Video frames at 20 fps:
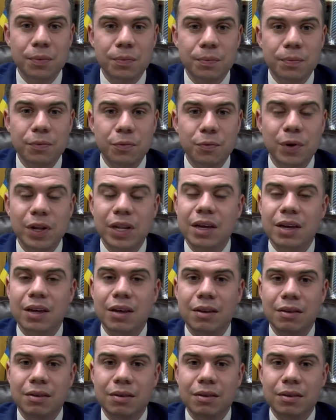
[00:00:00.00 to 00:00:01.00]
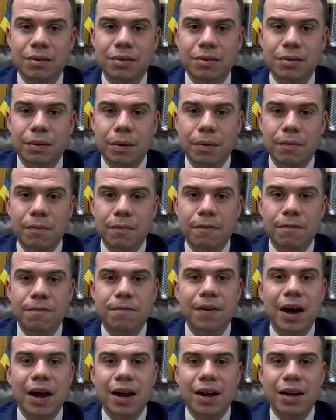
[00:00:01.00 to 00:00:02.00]
really
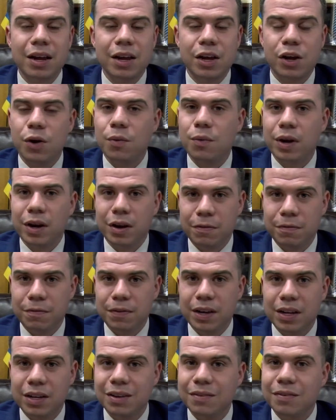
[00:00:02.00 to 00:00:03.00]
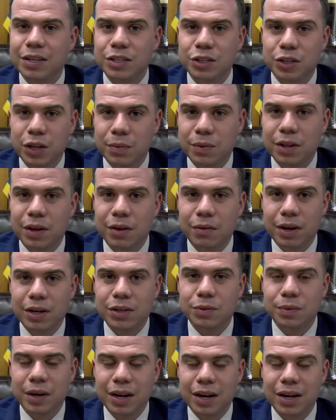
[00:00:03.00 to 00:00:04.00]
find a career field eventually when they
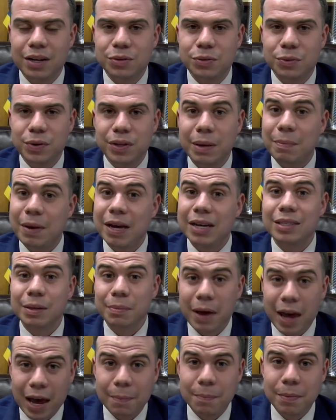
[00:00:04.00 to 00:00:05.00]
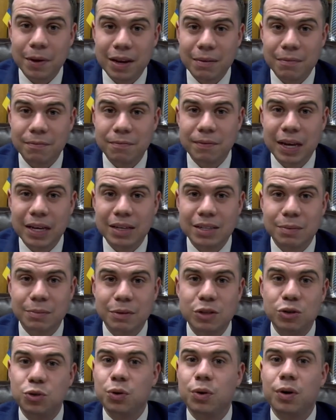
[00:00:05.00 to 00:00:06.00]
graduate high school that makes them happy and makes them
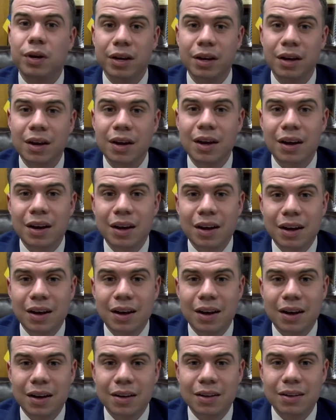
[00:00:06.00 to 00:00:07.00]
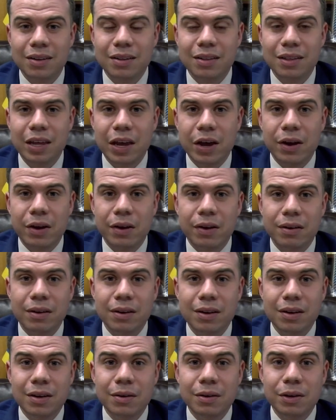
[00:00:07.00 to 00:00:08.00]
enjoy their
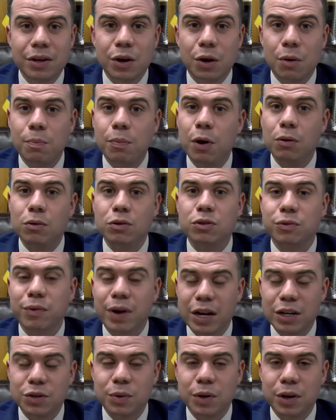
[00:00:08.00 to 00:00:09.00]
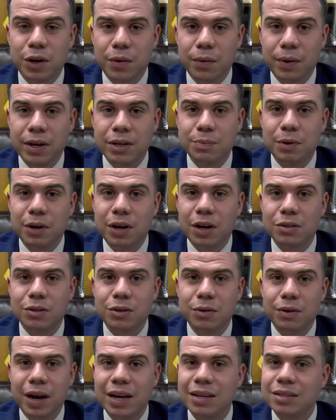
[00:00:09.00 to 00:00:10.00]
postgraduate careers, but
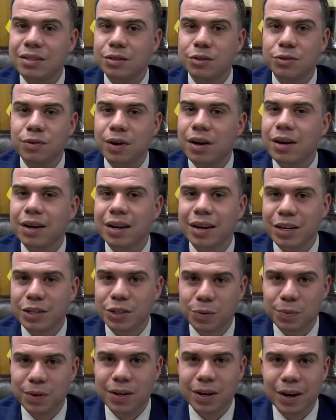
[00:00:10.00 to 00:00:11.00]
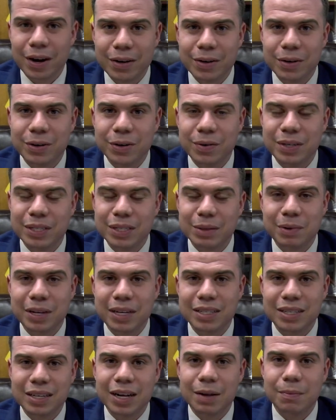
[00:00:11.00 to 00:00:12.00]
also has a strong connection with Gardner too as a
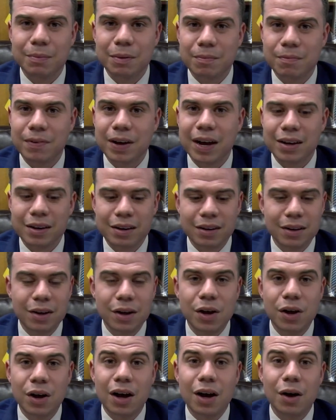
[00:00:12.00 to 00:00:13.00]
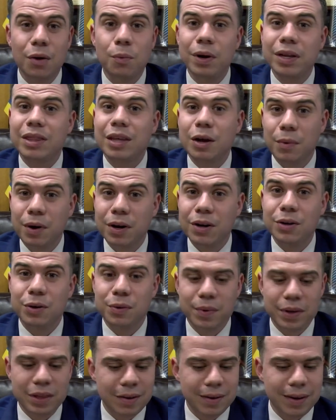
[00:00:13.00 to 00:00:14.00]
place that helped them find what they want to
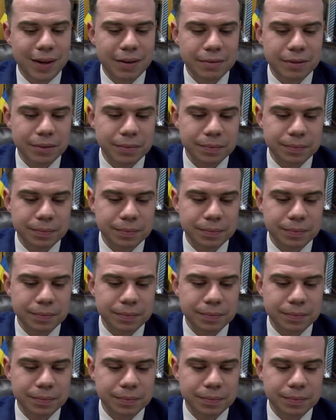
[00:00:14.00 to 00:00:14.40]
do with their lives.